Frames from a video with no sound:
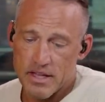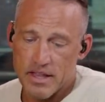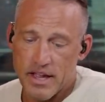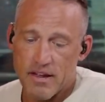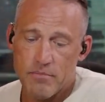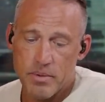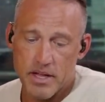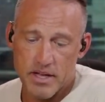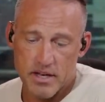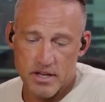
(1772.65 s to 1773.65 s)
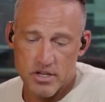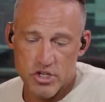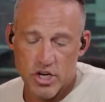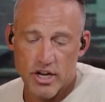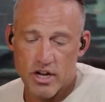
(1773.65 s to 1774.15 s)
they've been
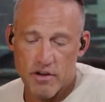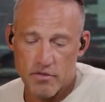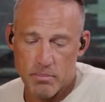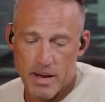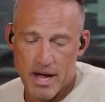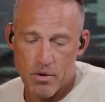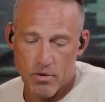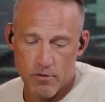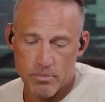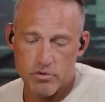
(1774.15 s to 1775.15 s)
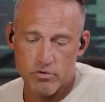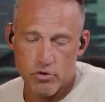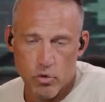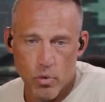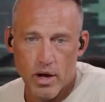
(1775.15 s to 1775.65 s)
shutting off the power for up to
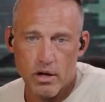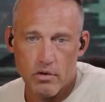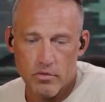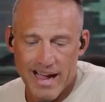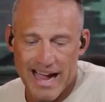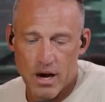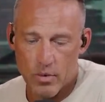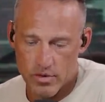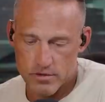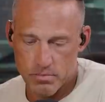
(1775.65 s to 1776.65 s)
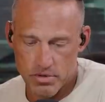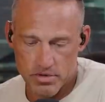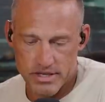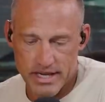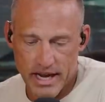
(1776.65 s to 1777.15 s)
12 hours per
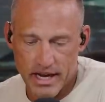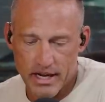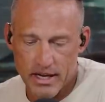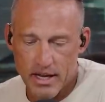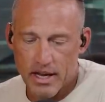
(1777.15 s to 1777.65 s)
day.